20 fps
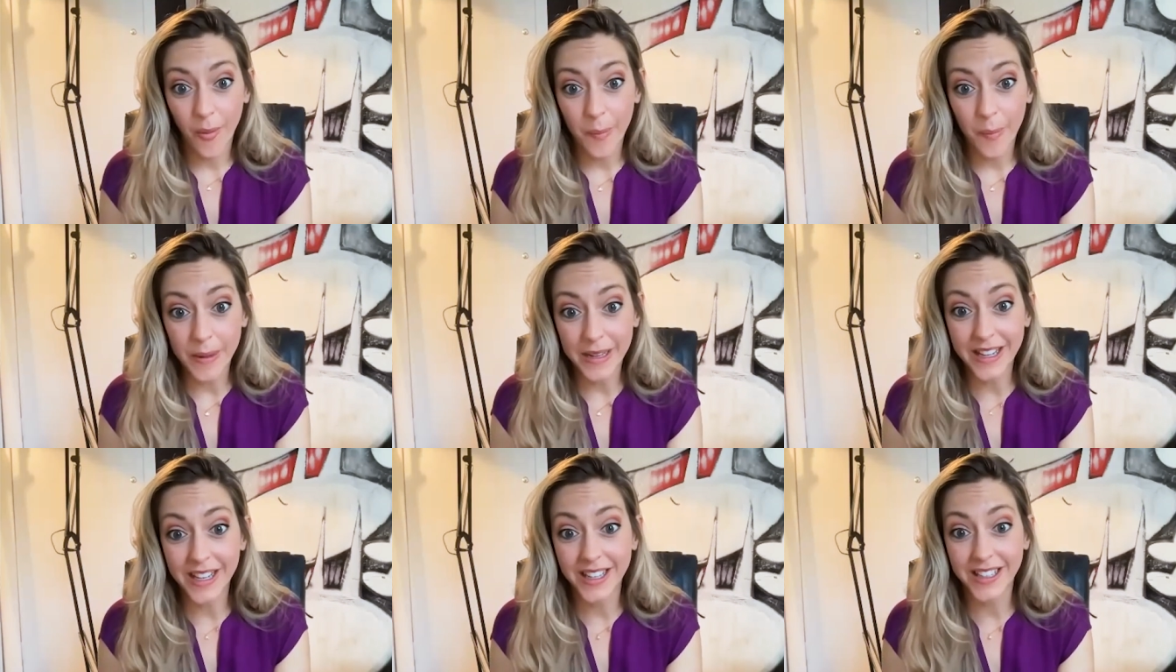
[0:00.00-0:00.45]

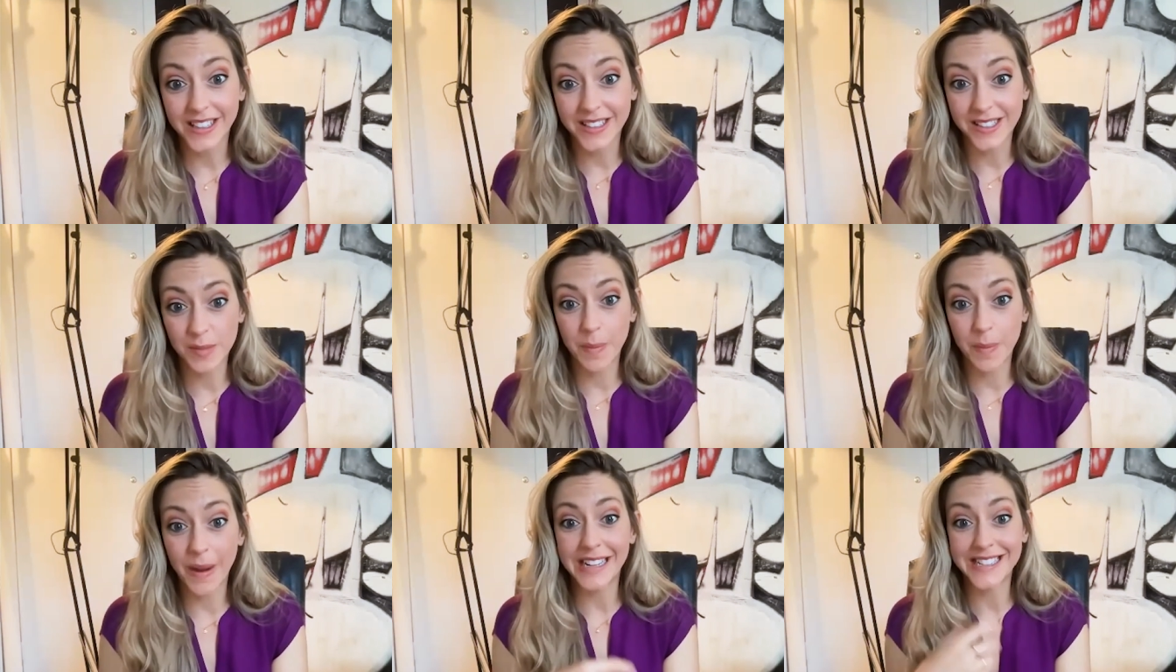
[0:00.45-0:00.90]

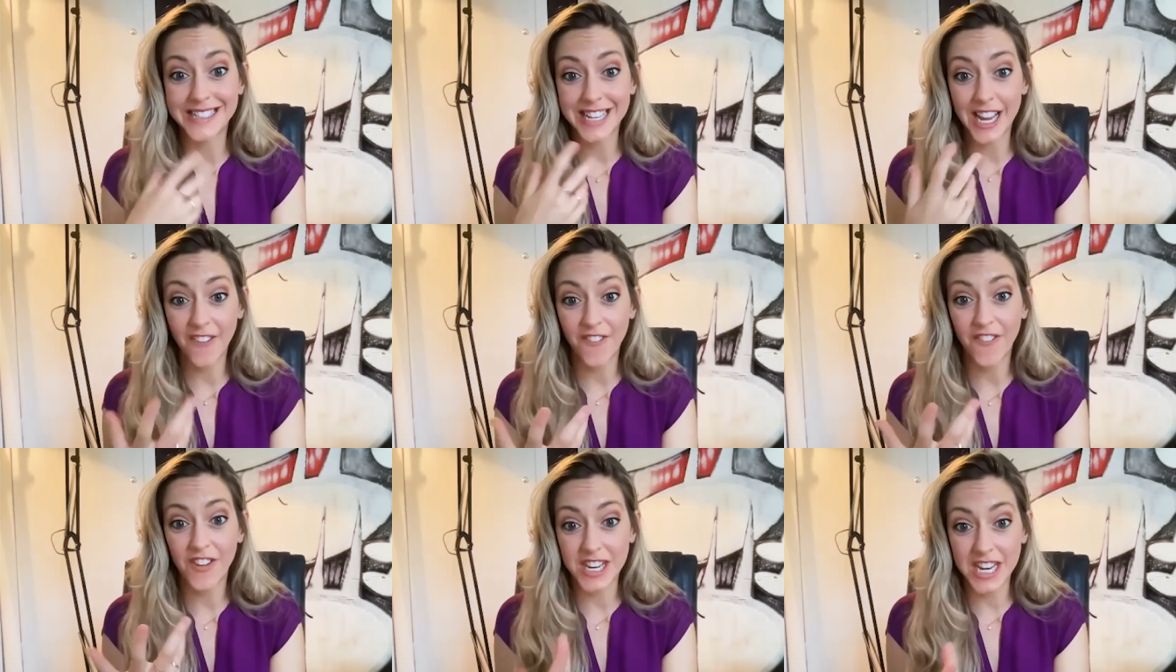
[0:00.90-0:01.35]
because by
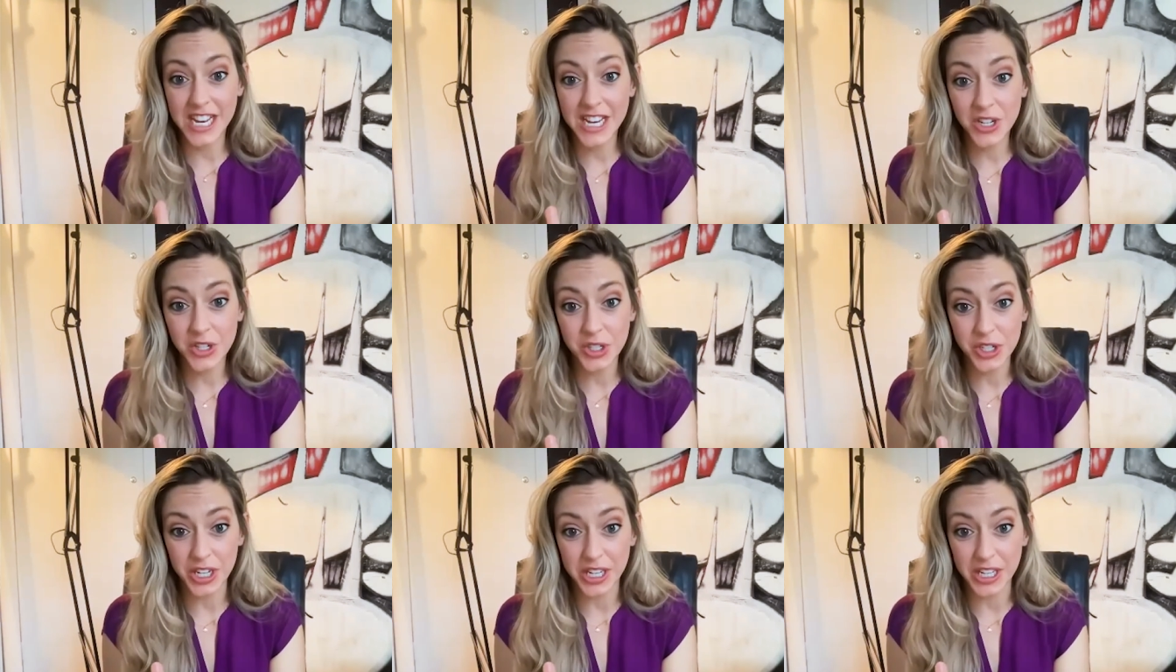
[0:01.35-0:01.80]

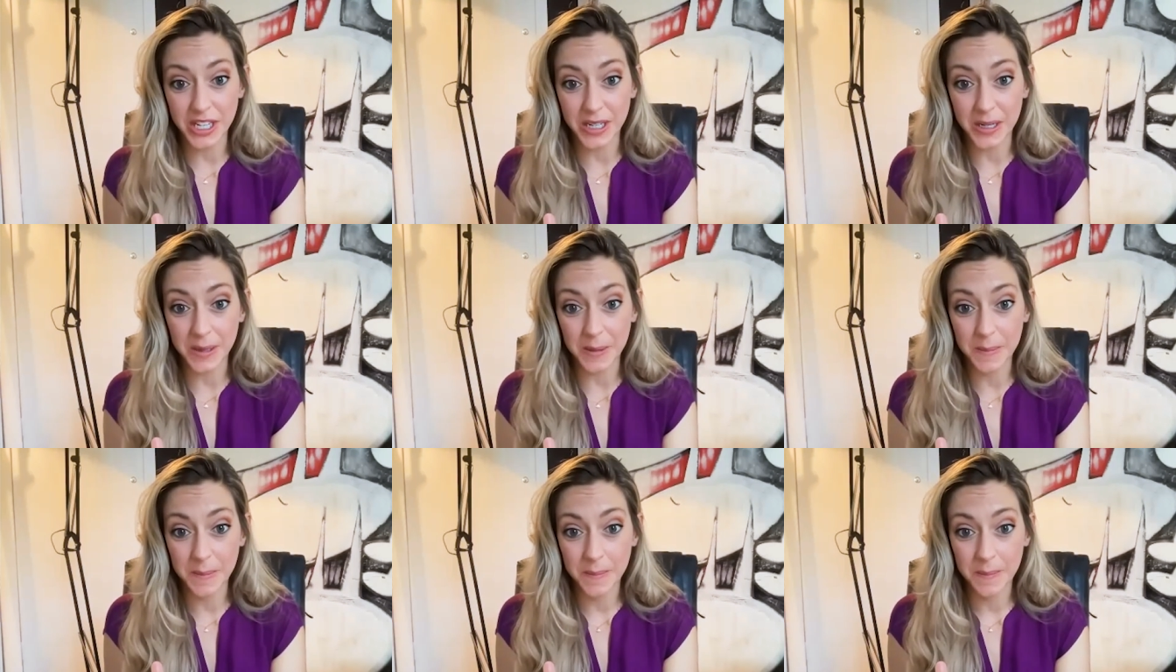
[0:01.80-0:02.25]

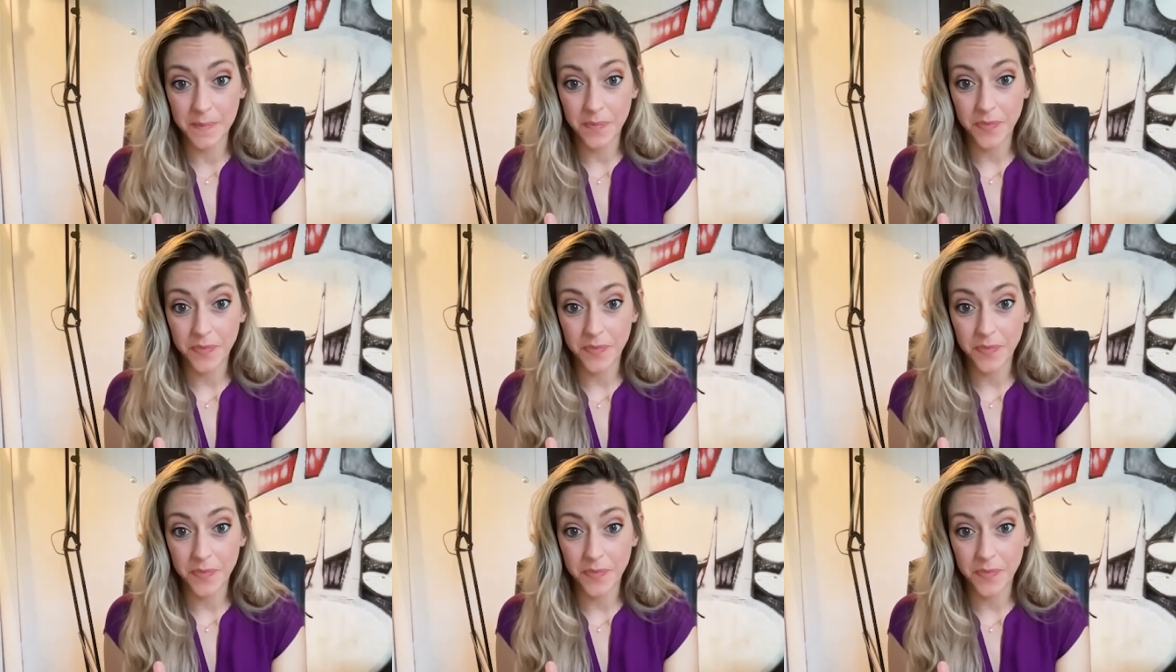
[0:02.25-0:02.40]
definition